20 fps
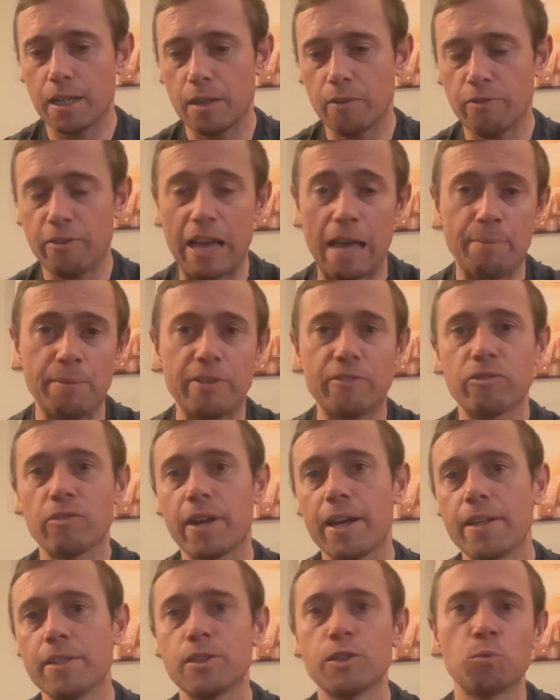Family,
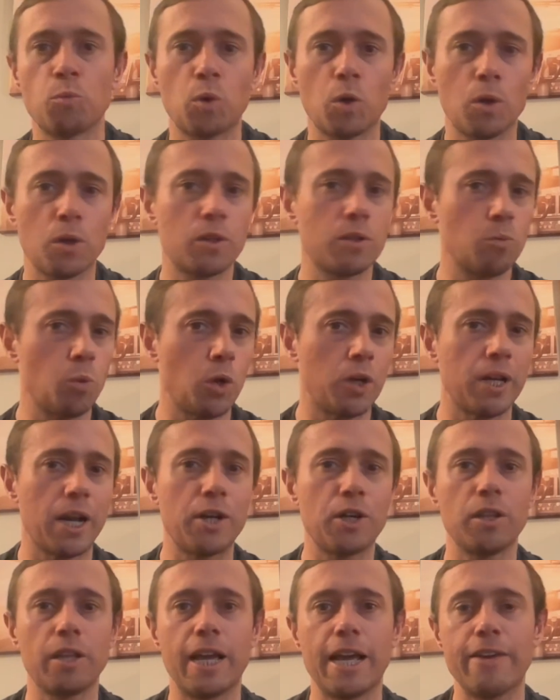friends, work, working on
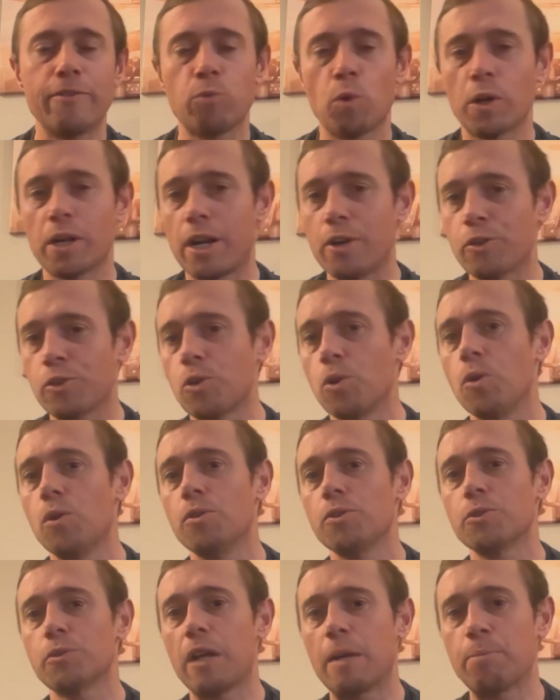your life, working on your
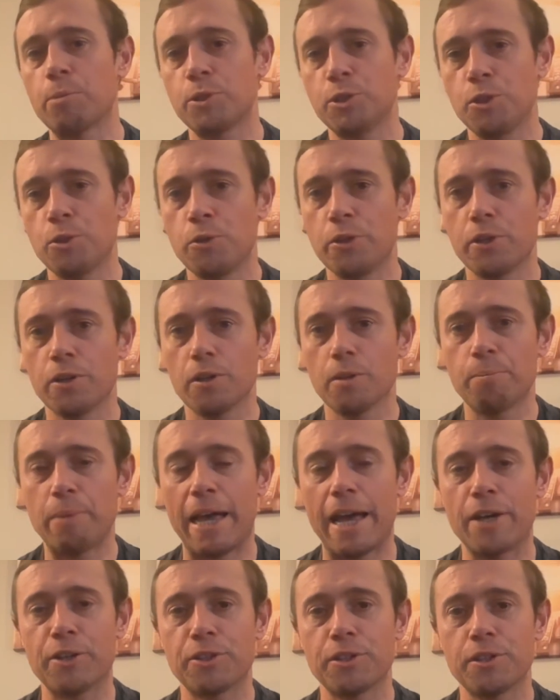goals, right? Pursuing your
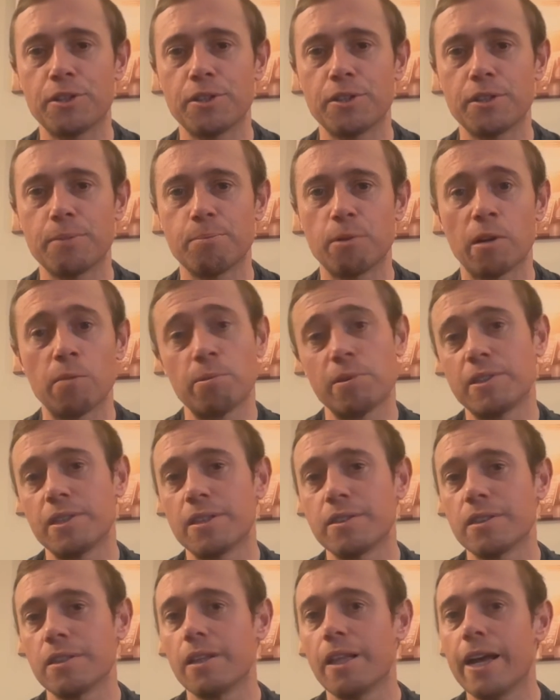passions and
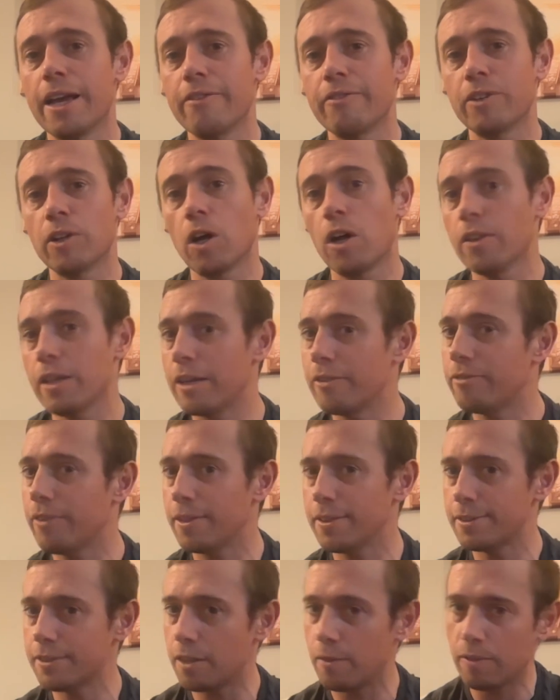purposes in life and all that
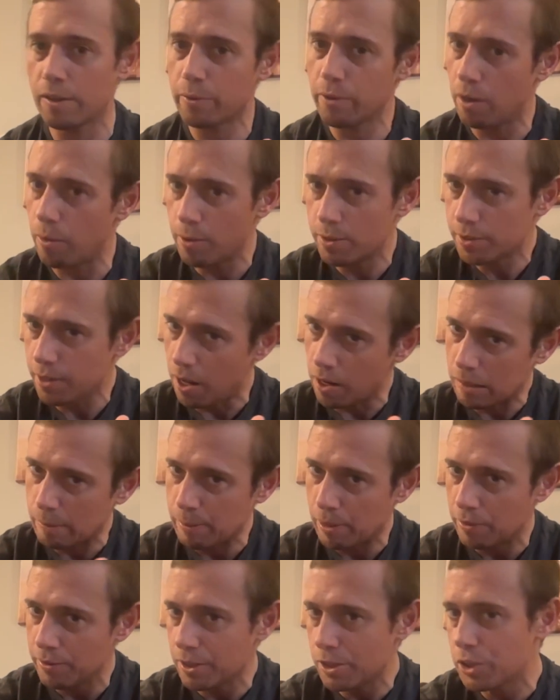fun stuff like we always talk
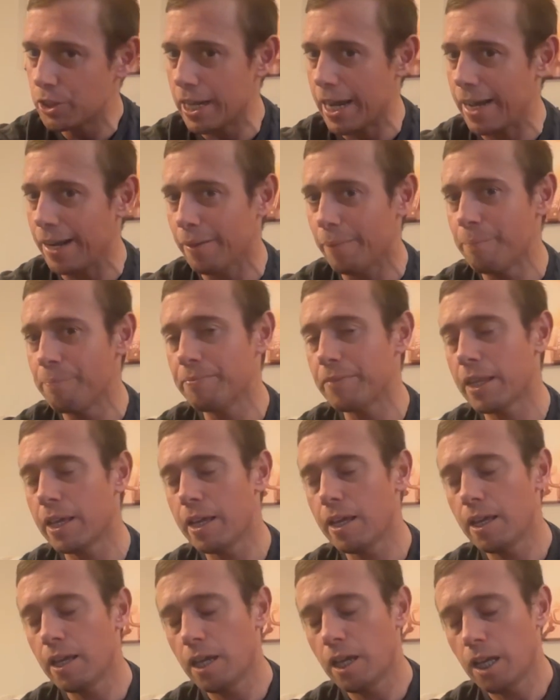about in this channel.
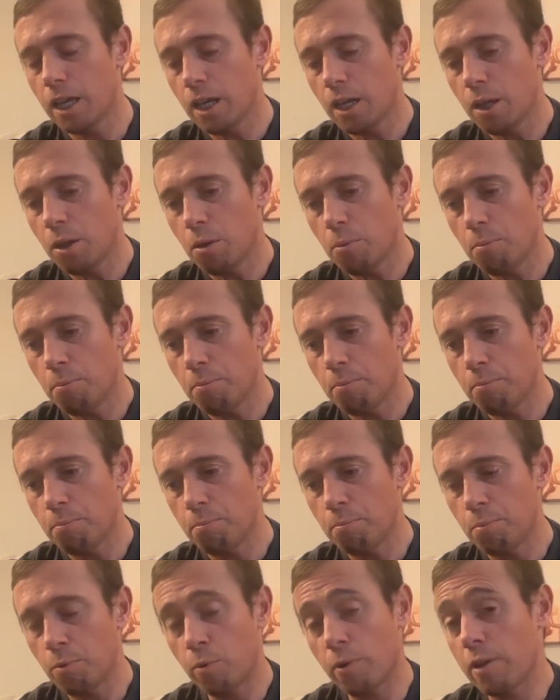
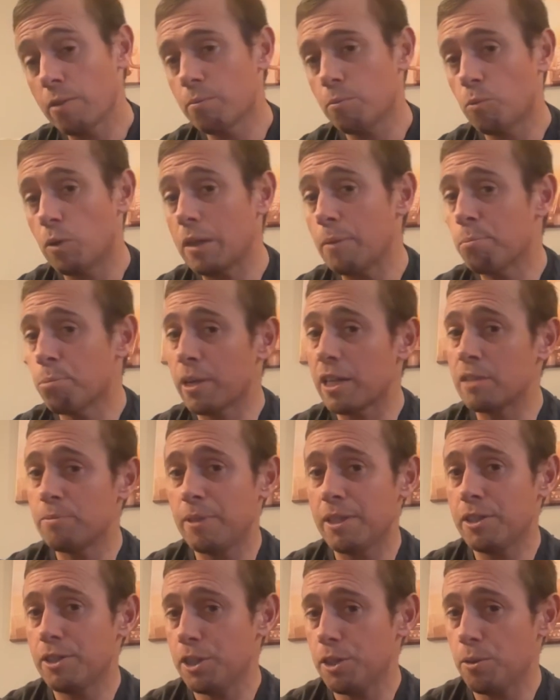But what brings
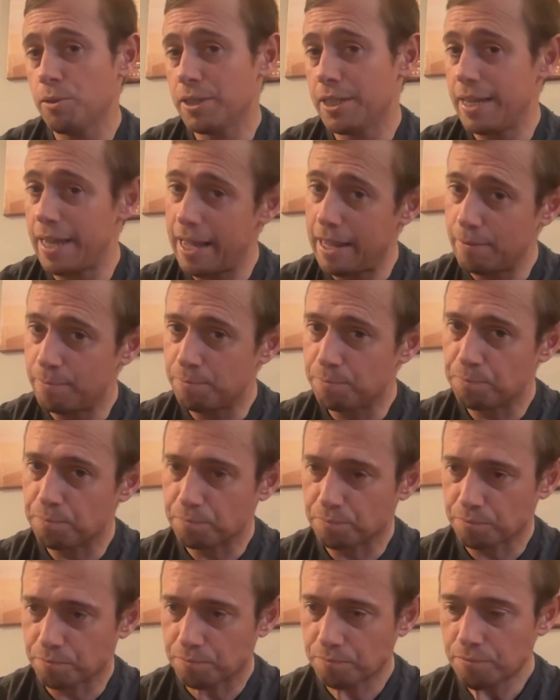me to you today?
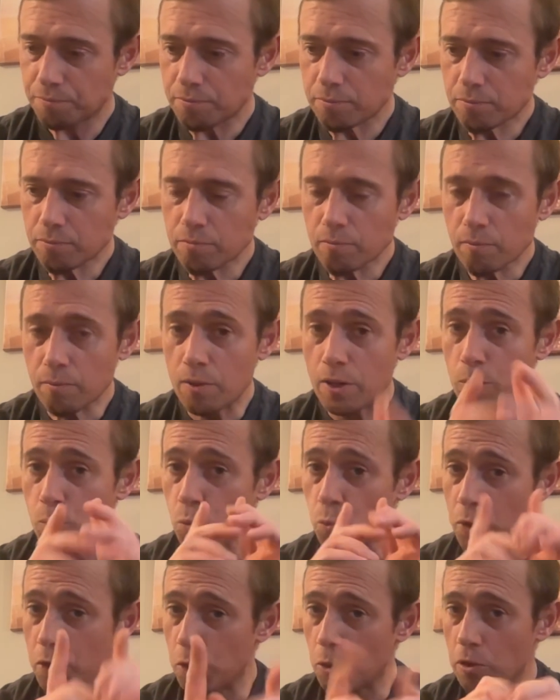
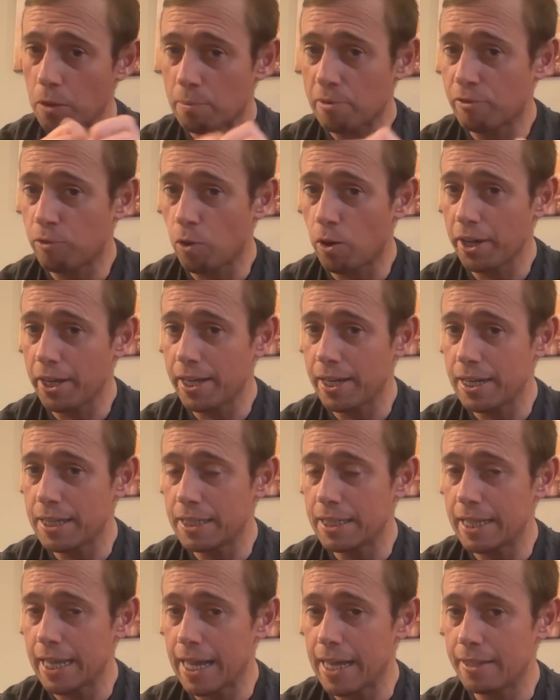Real quick before I get
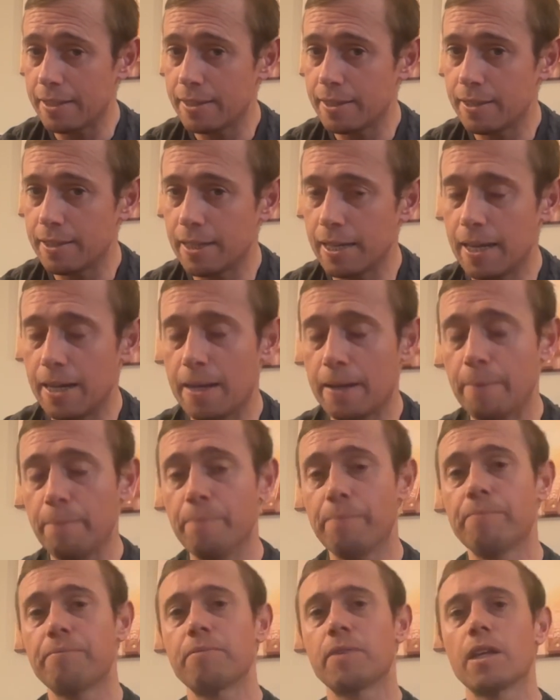into that,
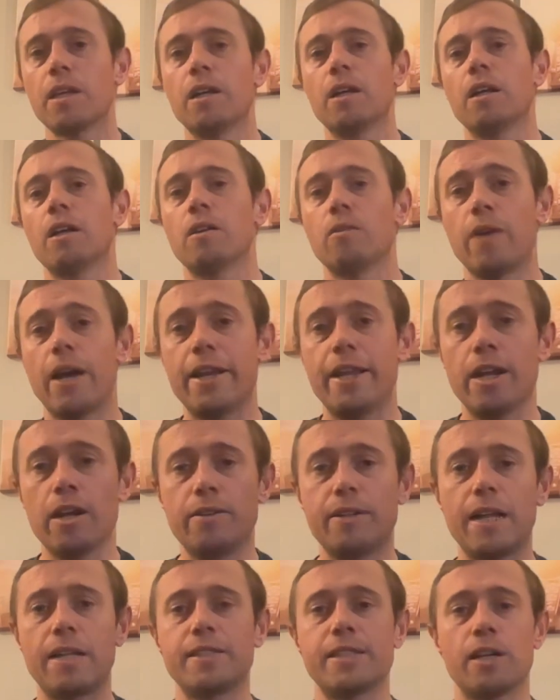right here,
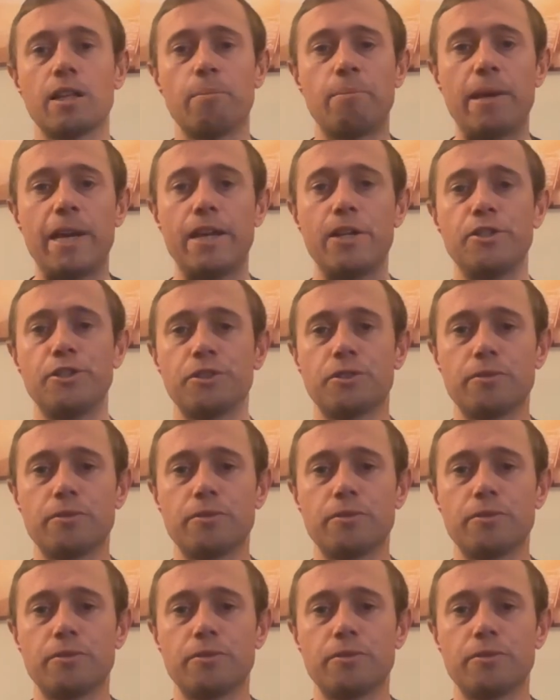dead center of the page,